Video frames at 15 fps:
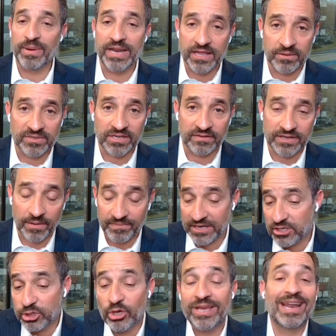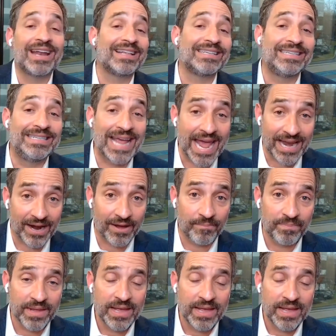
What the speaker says: beating themselves up, they just look at it as data.